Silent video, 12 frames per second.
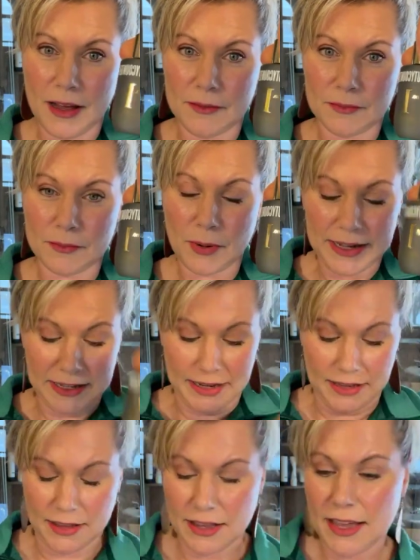brightening
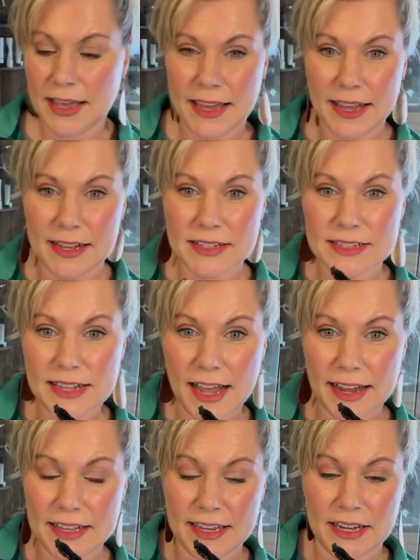inside
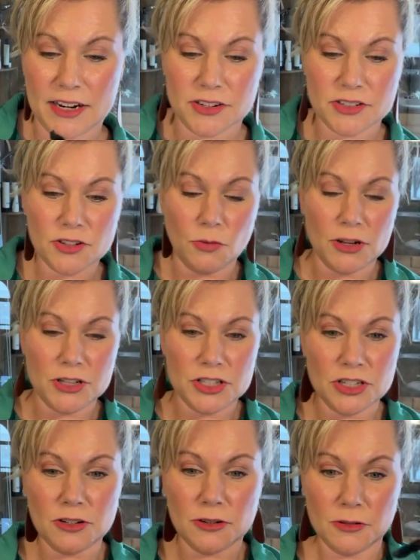here. So once
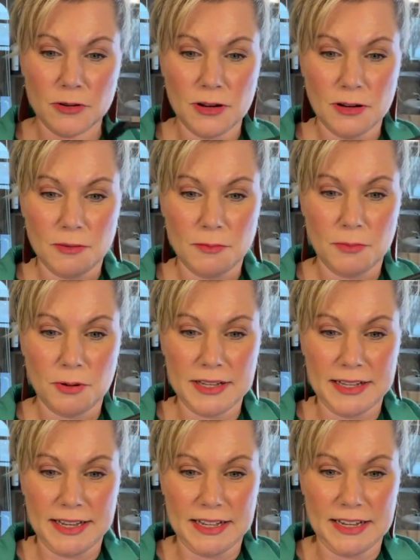you put it
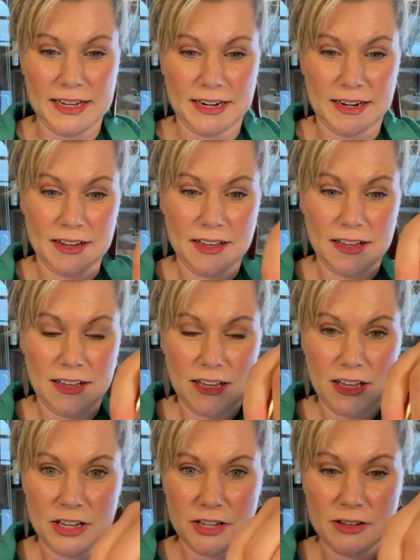in here,
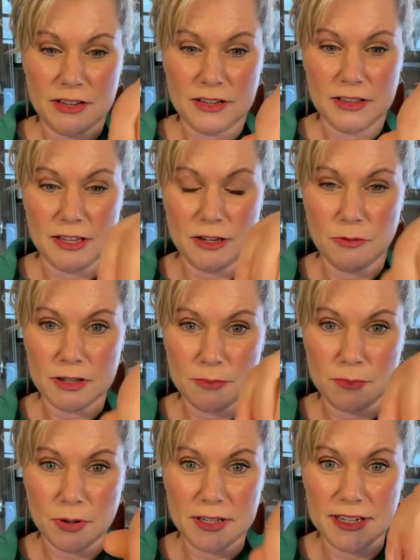you want to
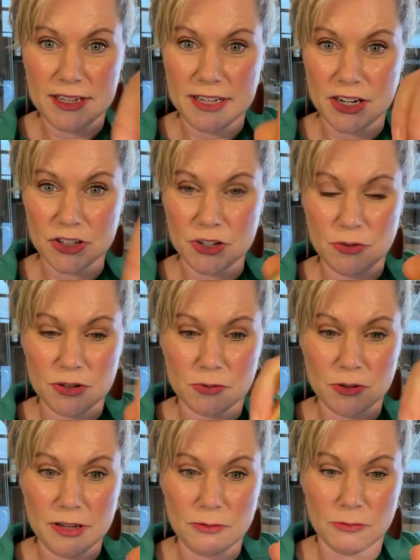put it in here and you want to
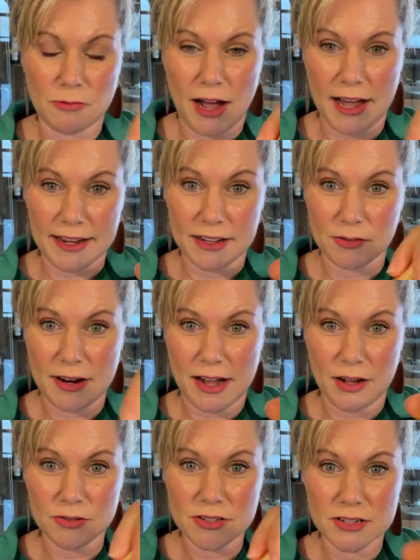really rock it
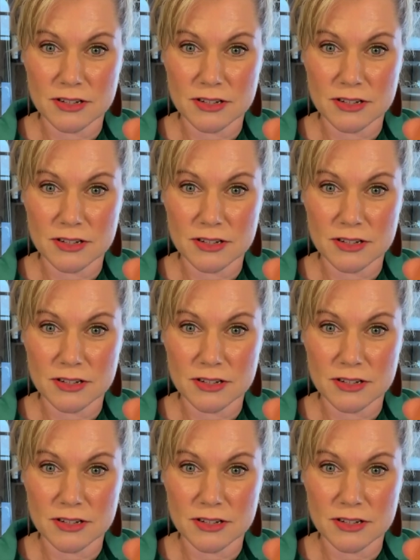around.